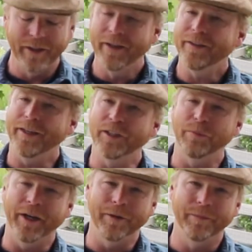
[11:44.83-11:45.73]
Thanks,
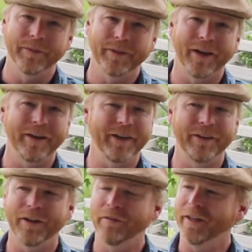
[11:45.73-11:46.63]
Pam. I
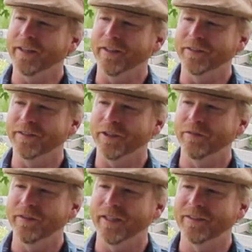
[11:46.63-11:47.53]
love that kind of
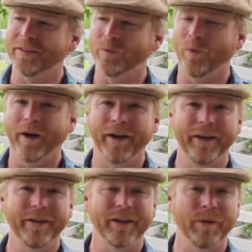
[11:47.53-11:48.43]
stuff. That's
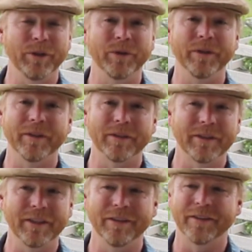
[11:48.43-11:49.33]
why I'm doing this,
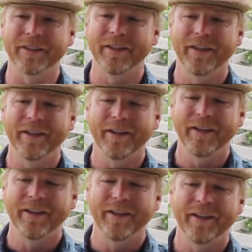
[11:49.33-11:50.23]
is
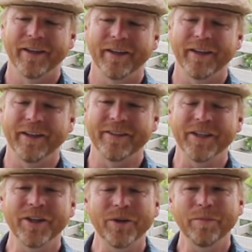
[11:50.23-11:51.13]

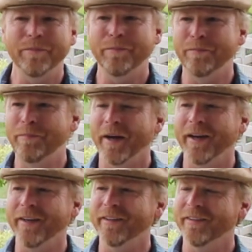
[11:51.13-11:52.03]

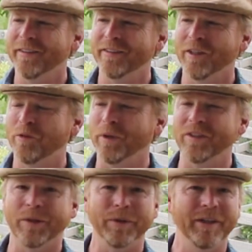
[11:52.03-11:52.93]
it
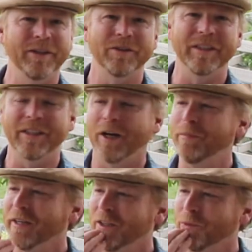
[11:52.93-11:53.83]
brings up an interesting
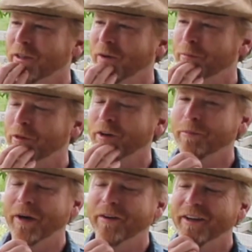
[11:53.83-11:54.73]
topic I just wanted to ramble on
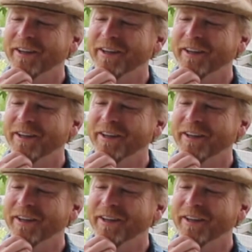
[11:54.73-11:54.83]
about.